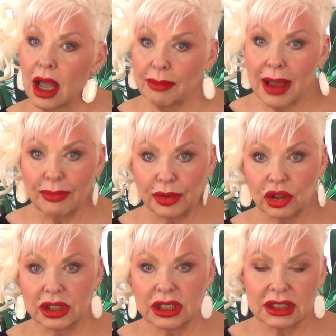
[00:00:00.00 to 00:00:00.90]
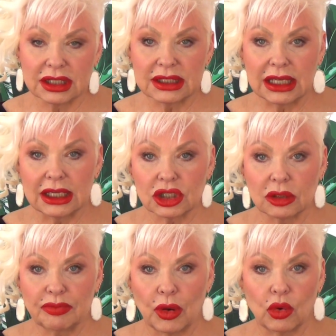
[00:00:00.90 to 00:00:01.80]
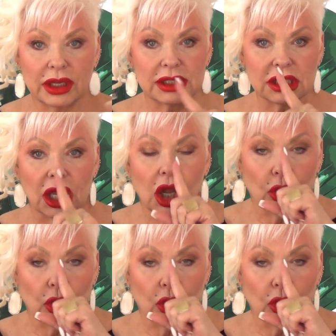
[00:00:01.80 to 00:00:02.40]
of my brilliant distinction points